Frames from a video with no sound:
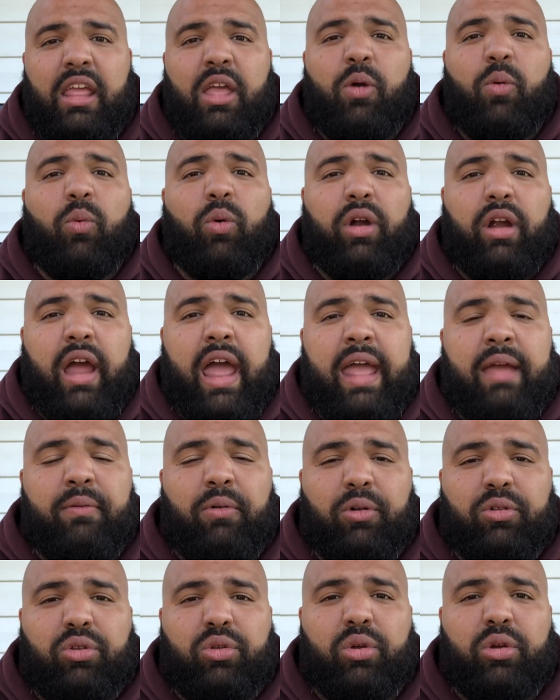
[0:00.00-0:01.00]
were
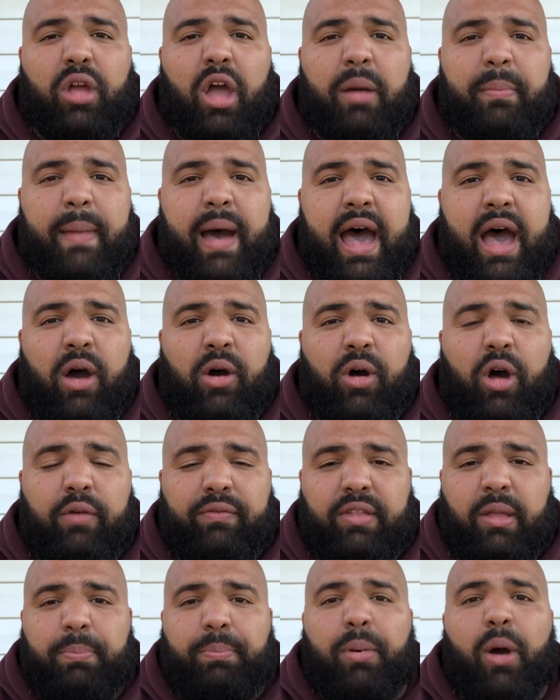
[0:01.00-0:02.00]
able to come out
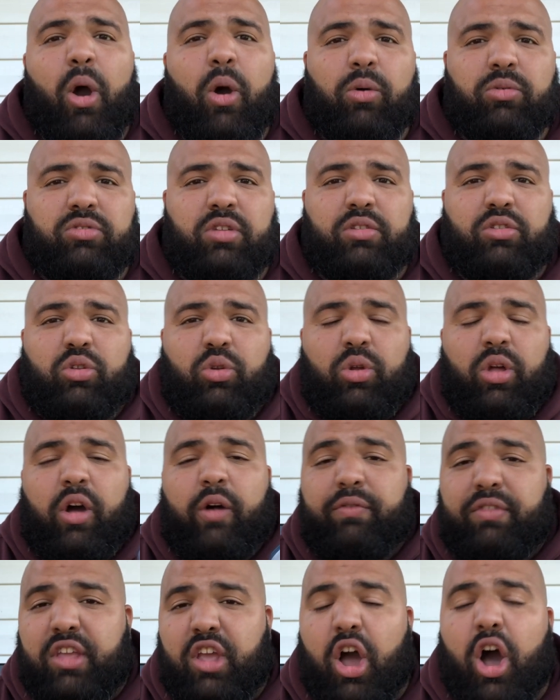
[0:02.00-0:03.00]
of the boat
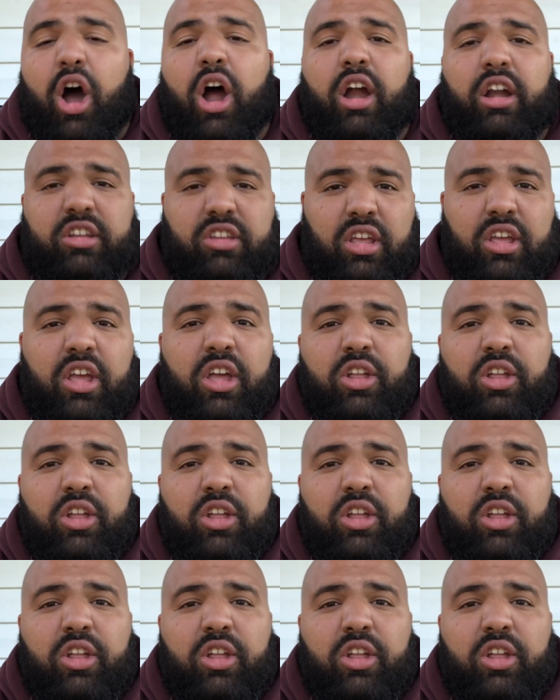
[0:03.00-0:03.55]
of the ark